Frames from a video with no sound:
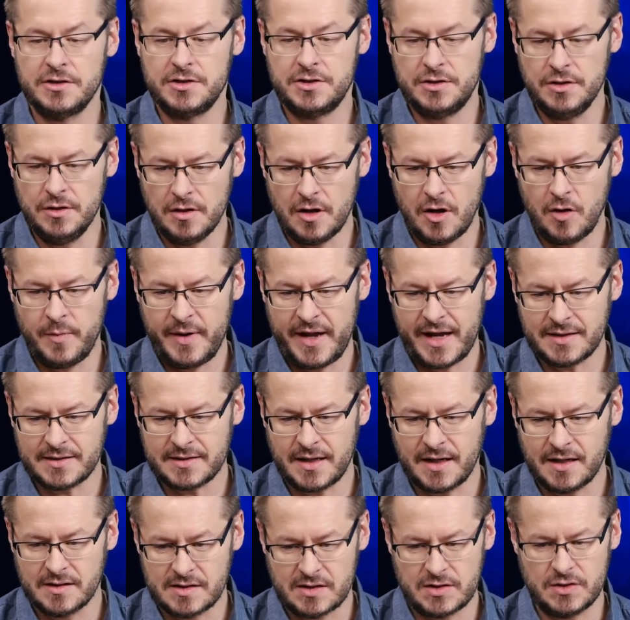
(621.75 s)
2 go back
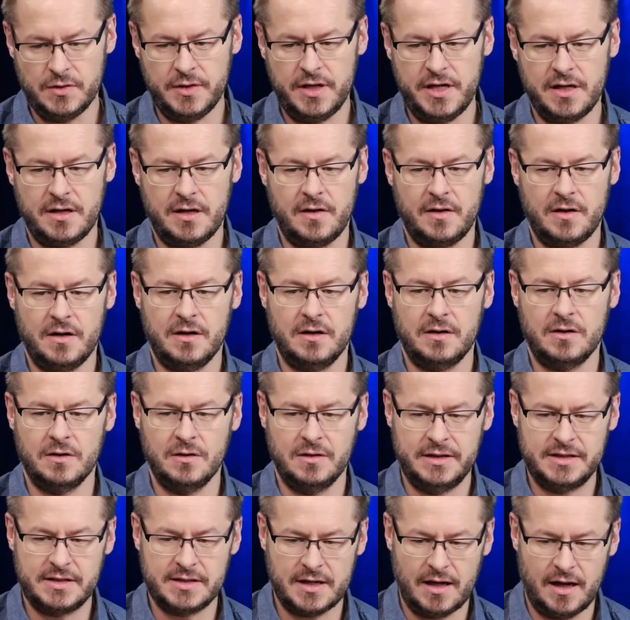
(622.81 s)
to al-Sudi, another
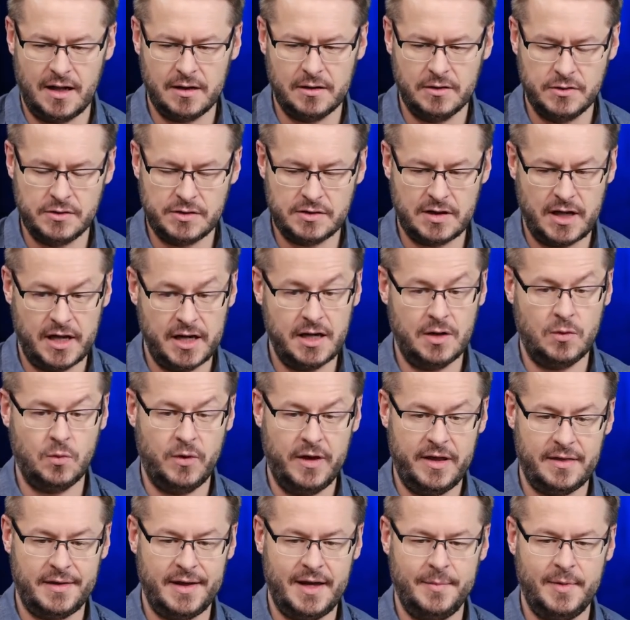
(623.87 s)
early scholar who studied
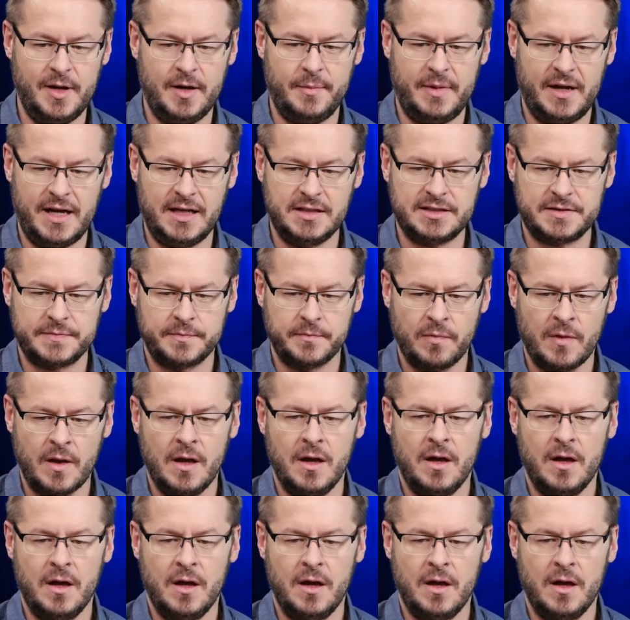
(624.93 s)
with Ibn Abbas.